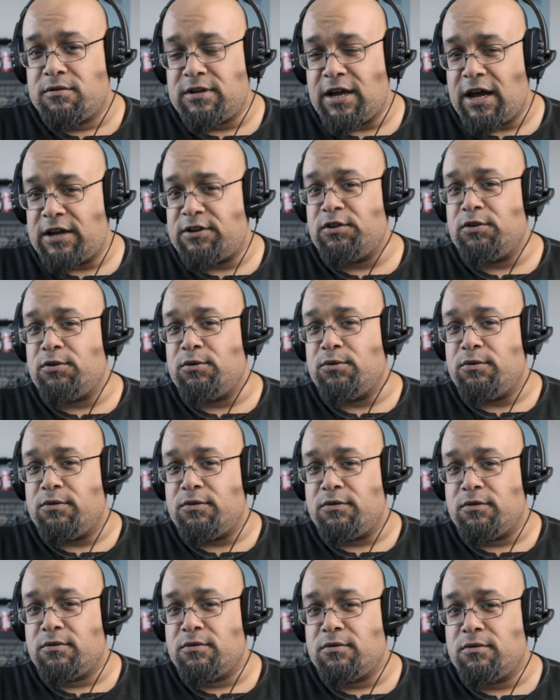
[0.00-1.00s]

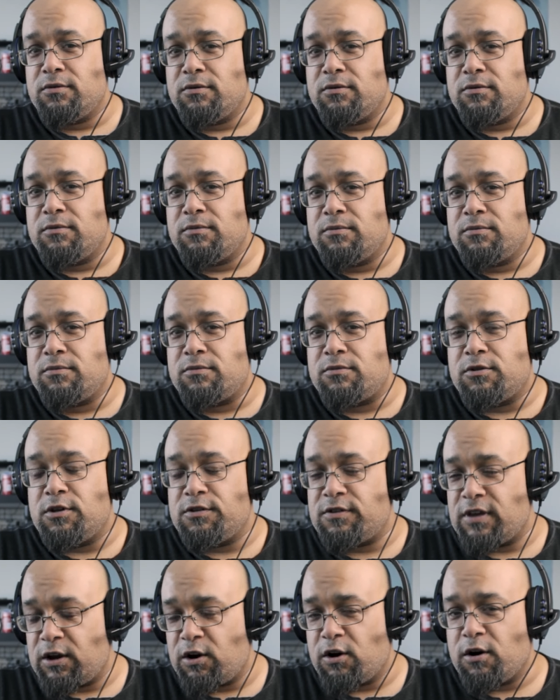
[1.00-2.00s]
tattoos,
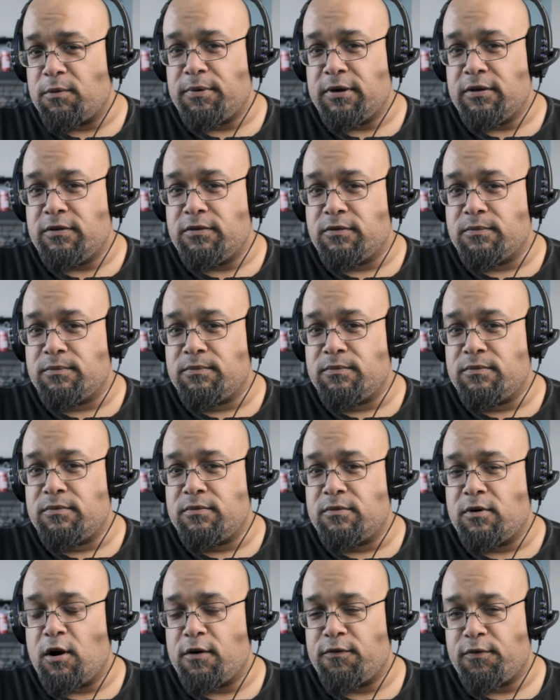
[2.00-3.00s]
just like herpes,
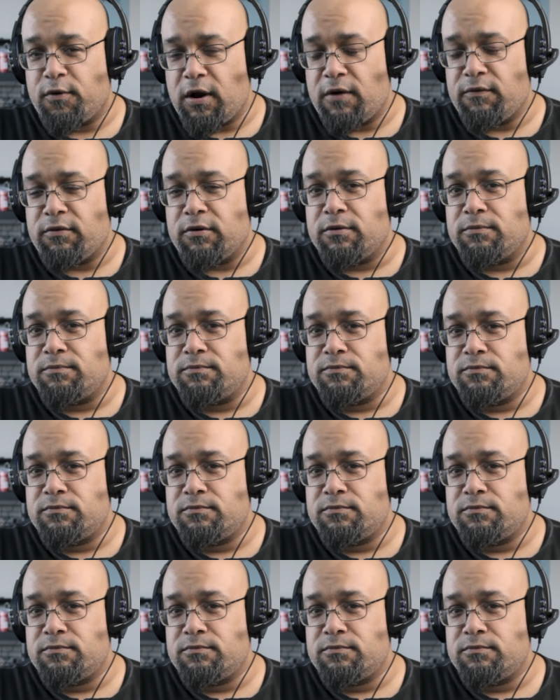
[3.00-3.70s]
are forever.